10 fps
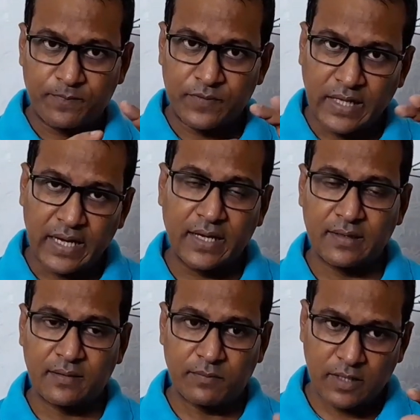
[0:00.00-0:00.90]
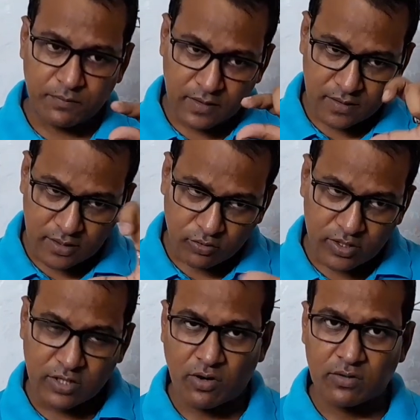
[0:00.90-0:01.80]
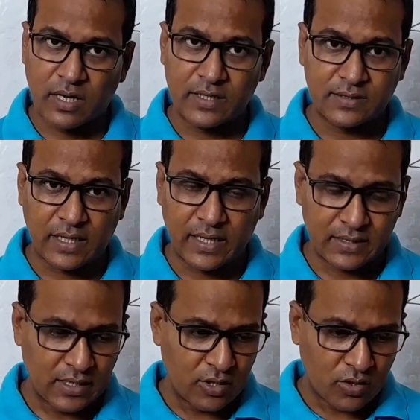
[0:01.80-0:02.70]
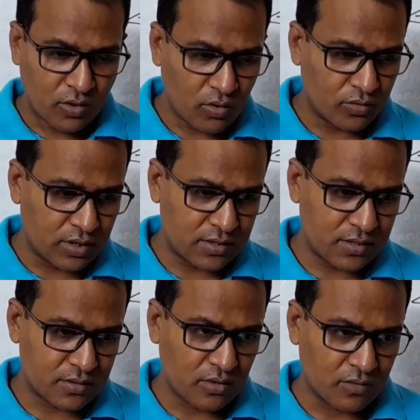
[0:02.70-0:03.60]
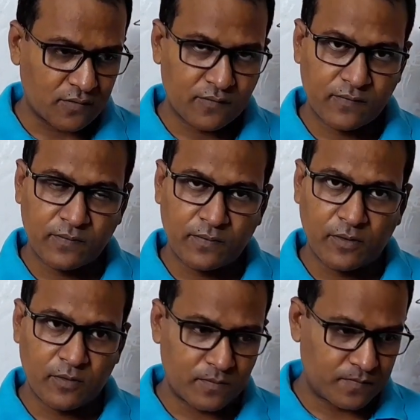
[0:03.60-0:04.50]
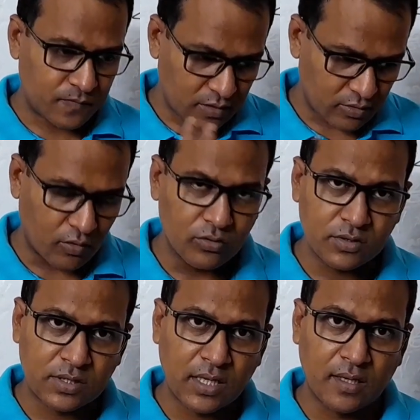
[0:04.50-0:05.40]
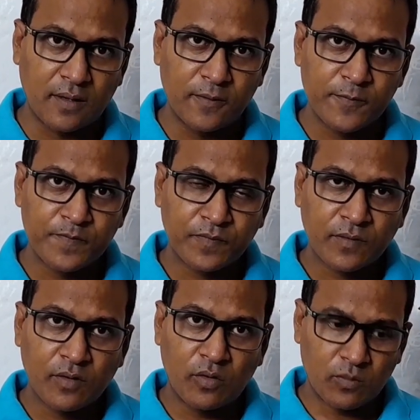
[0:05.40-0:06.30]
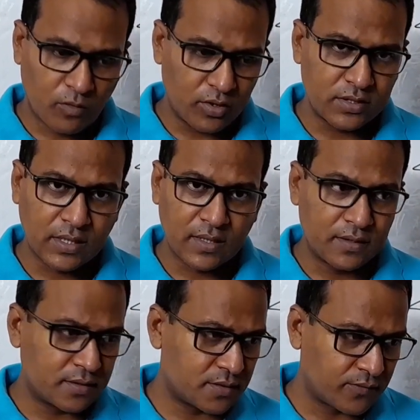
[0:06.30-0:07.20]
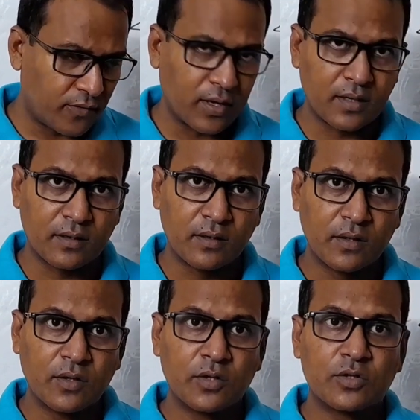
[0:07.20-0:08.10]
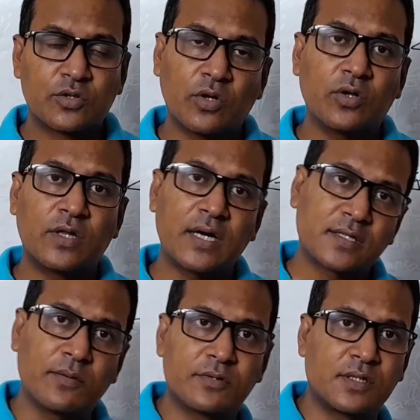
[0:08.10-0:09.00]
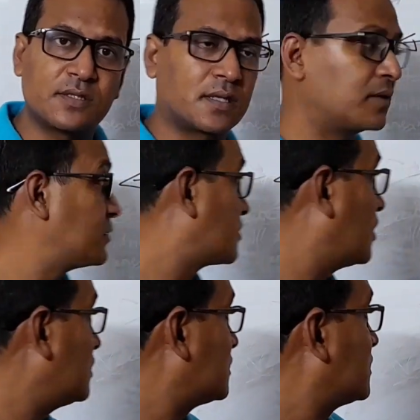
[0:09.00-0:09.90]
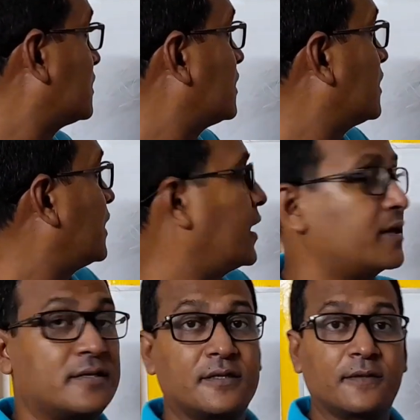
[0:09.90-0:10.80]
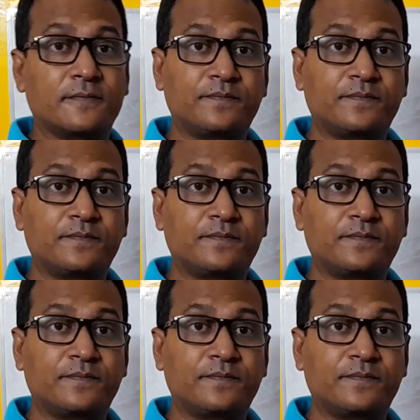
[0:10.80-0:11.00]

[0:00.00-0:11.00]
then it will recognize that, oh, this is not for our own cell, own body cell, this is foreign. So that substance can be called antigen.